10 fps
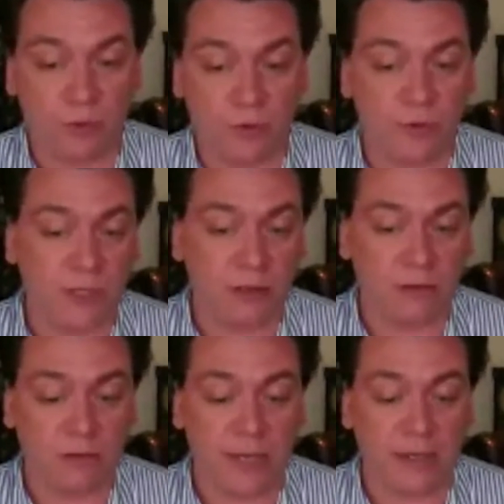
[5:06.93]
which we
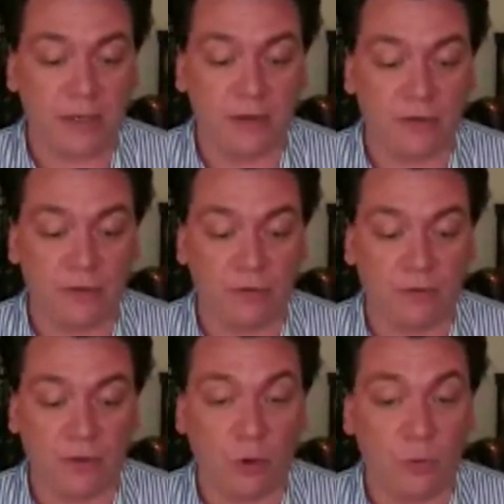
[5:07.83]
can get into
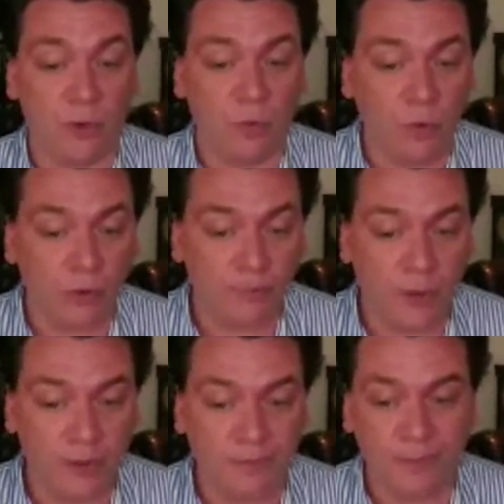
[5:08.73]
a little bit more
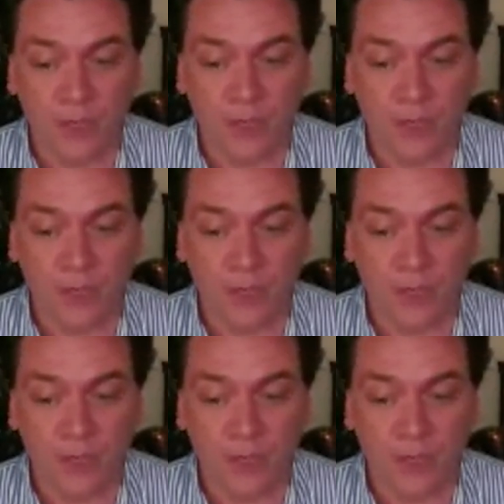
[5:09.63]
on.